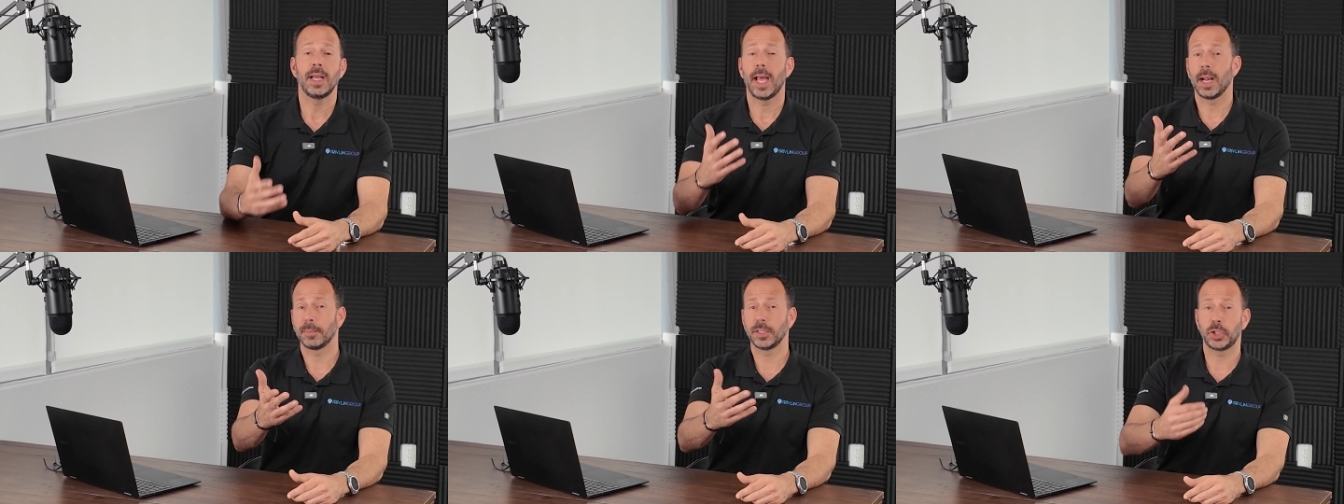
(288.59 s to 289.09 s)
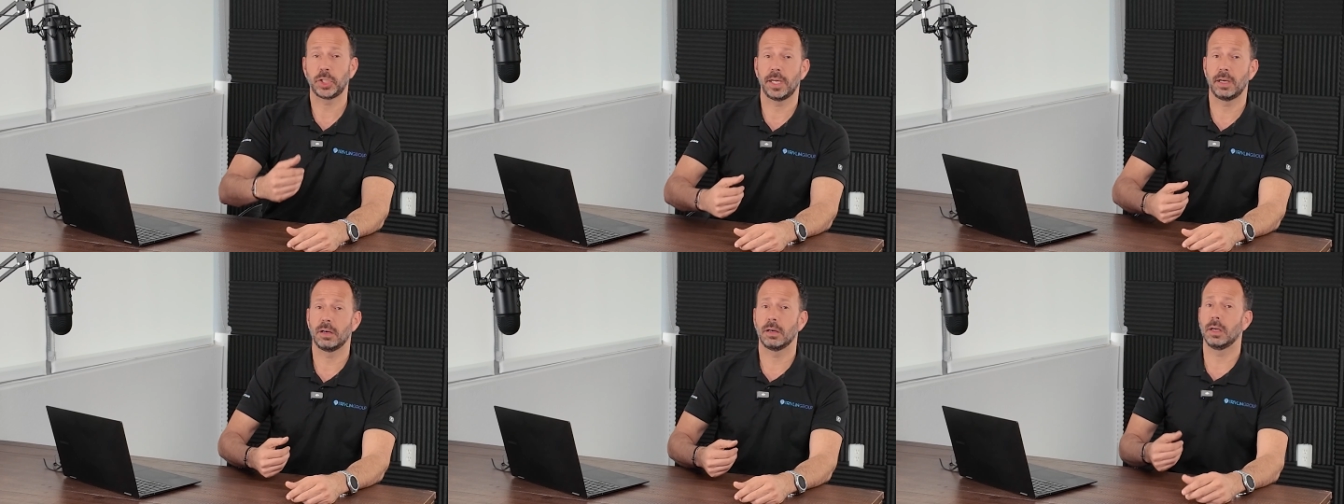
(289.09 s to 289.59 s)
And I'm going to
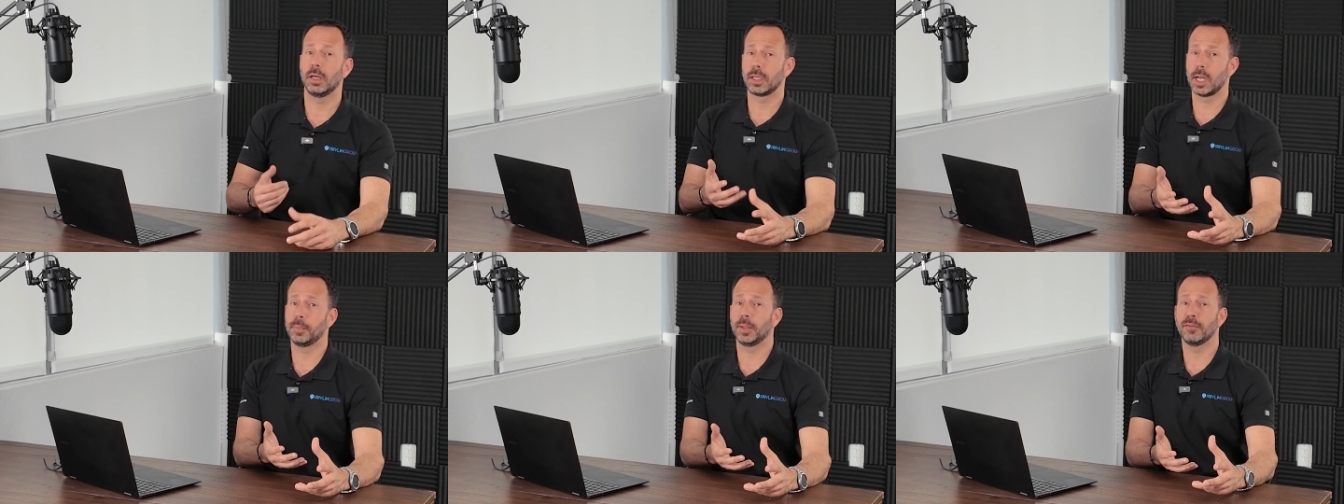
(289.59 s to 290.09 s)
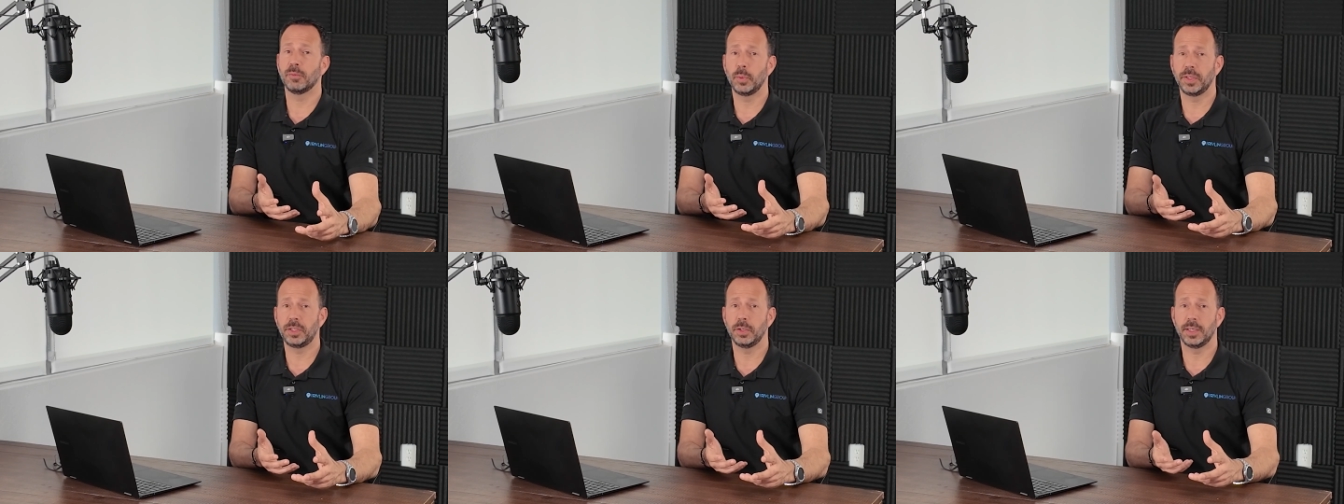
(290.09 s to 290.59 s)
share a couple of them
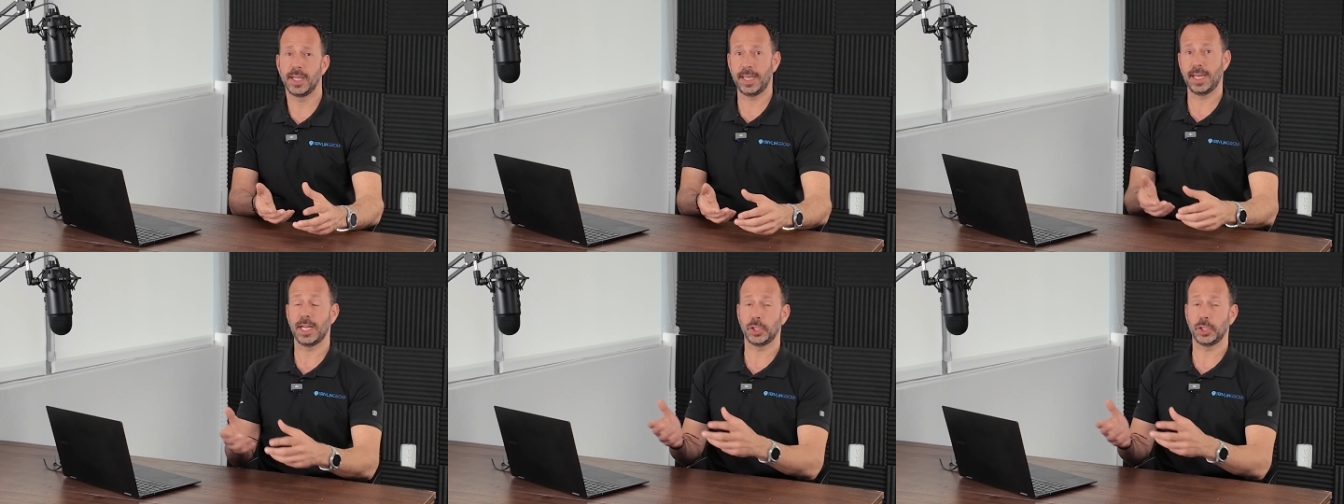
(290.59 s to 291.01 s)
with you today